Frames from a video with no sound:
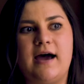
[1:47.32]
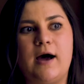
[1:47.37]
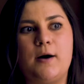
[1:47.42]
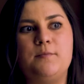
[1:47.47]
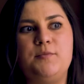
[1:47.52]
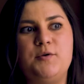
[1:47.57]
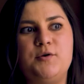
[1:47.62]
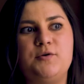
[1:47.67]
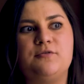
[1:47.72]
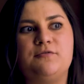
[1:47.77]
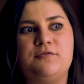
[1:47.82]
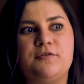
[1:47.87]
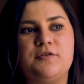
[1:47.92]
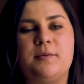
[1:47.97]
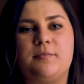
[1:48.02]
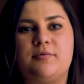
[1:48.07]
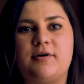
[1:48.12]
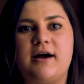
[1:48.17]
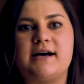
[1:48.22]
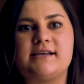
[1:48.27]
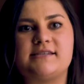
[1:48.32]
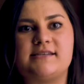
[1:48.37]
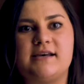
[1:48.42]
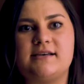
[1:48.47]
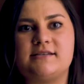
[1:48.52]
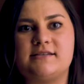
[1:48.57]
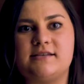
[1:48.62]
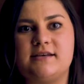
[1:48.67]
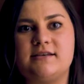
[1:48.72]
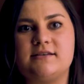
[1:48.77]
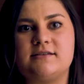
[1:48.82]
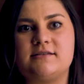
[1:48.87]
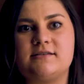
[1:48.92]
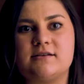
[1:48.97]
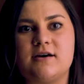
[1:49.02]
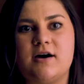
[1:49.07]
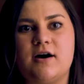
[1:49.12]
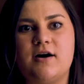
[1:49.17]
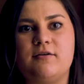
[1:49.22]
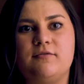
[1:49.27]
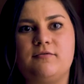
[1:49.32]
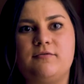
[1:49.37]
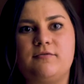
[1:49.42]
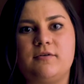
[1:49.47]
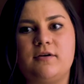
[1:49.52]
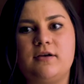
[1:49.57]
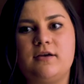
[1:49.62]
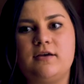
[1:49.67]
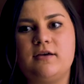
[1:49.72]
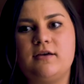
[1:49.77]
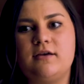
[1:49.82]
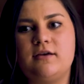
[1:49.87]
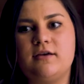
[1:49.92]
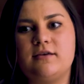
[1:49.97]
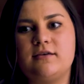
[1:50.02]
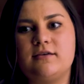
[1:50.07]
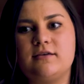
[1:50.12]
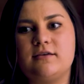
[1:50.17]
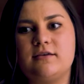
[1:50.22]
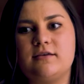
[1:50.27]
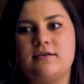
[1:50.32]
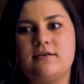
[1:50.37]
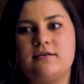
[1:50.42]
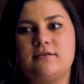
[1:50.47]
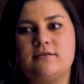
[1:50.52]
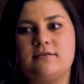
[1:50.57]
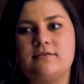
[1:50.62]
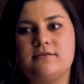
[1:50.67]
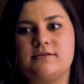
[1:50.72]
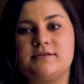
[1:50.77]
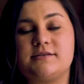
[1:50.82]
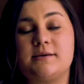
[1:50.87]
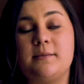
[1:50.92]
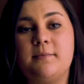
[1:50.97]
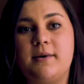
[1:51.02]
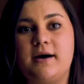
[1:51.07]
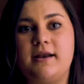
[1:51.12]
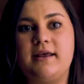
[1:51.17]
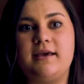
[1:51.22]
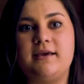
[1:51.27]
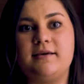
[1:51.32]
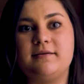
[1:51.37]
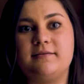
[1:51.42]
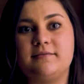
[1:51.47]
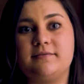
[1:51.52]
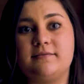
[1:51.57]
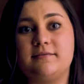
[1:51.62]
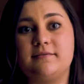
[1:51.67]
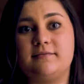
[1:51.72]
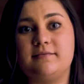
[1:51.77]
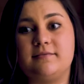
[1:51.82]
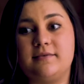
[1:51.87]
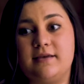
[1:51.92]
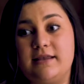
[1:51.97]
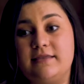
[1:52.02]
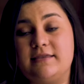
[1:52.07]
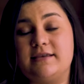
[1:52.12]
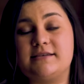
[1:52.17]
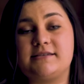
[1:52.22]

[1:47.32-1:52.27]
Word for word: how beautiful the process is of somebody, in